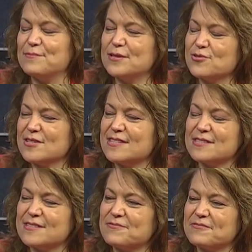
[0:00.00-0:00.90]
Beatrice
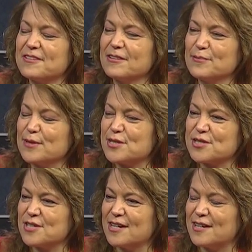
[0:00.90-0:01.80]
is very
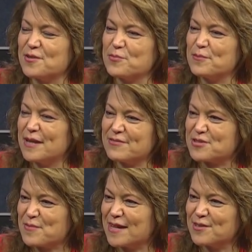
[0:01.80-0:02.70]
much a woman
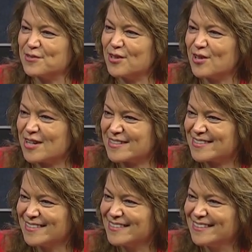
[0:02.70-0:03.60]
after my own heart.
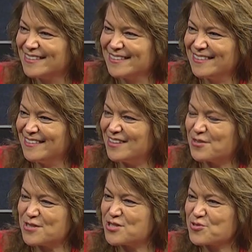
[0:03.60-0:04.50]
You know,
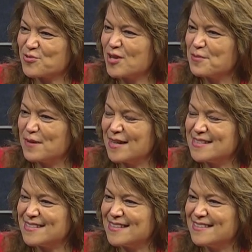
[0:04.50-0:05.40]
a
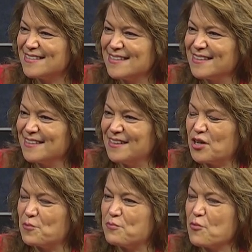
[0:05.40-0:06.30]
strong-minded, you
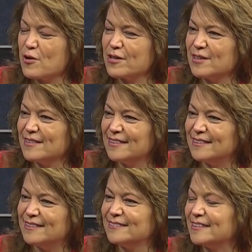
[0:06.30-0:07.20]
know, born
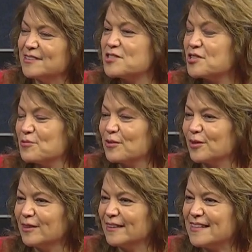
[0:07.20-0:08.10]
a little too
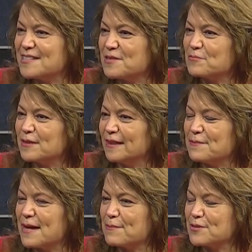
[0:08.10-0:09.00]
early to really
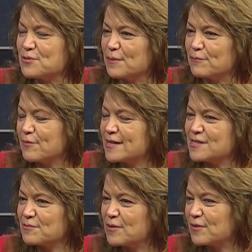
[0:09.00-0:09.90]
be able to embrace
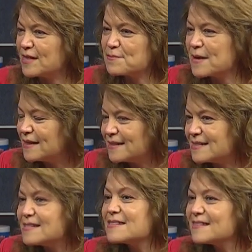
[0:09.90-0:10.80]
her own
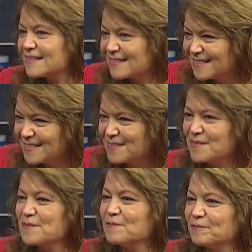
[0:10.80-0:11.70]
independence. Right.
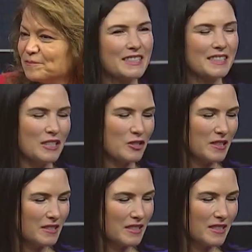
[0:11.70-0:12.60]
Yeah, it's an
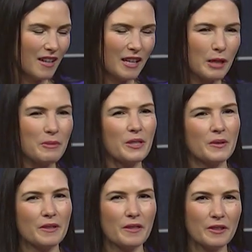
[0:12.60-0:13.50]
interesting time, you know,
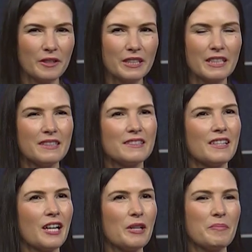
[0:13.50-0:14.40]
in the 30s.
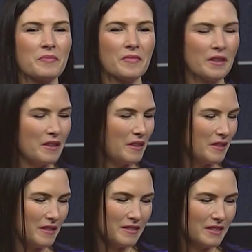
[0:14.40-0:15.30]

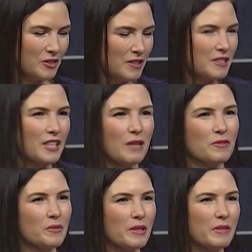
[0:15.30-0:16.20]
It's an interesting time
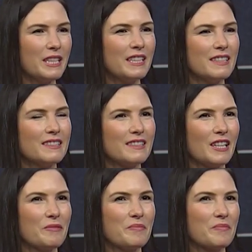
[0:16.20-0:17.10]
for women, and it's,
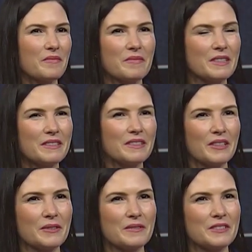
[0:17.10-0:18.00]
you
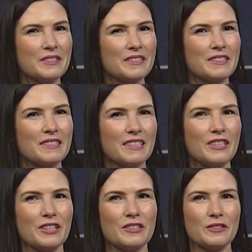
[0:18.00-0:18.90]
know, just to see
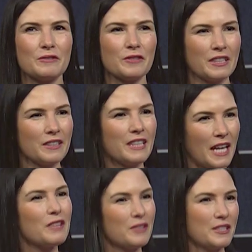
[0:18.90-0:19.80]
her sort of a little
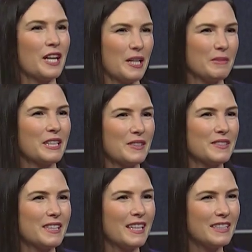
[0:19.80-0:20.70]
ahead of her time, like you said.